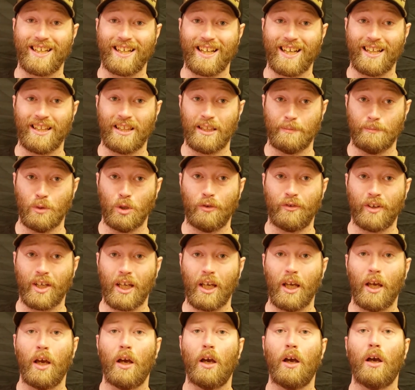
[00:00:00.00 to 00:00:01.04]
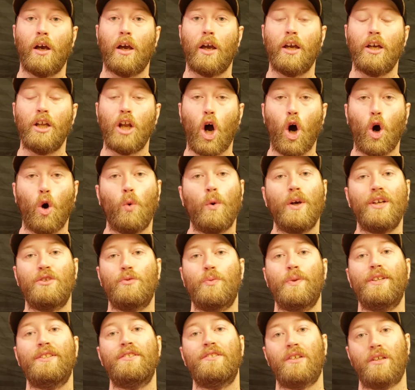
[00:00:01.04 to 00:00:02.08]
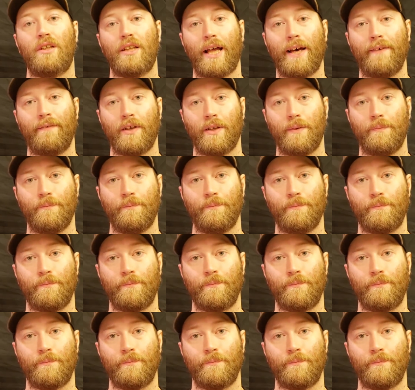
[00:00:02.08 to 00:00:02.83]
in the movie, it always reads 11.